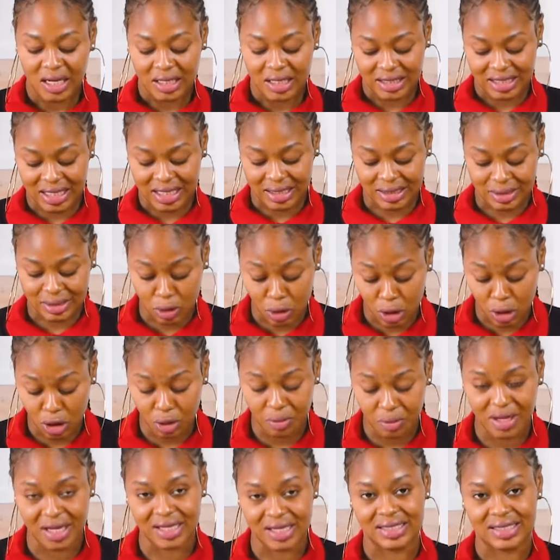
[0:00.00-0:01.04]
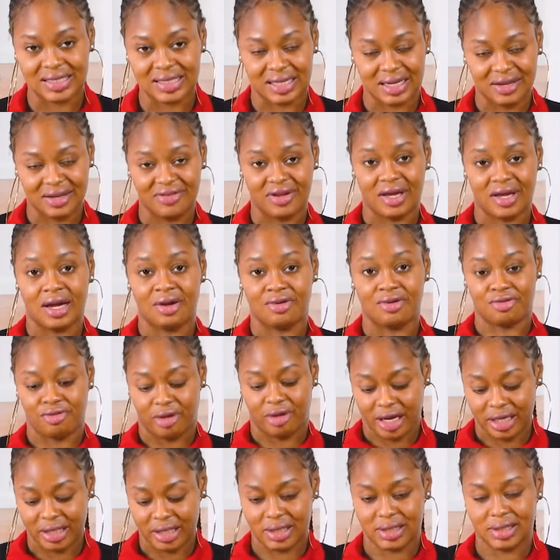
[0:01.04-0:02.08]
There's going to be a significant
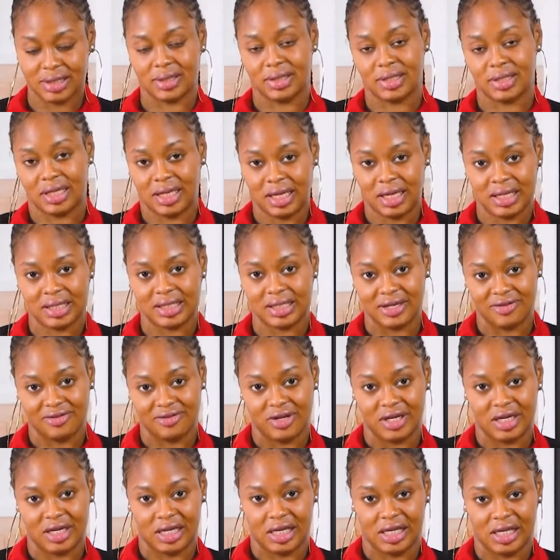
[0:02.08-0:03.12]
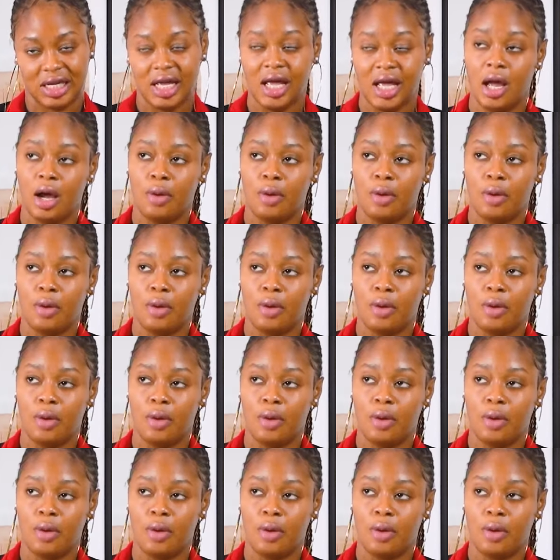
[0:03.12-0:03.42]
rise in the cake, definitely,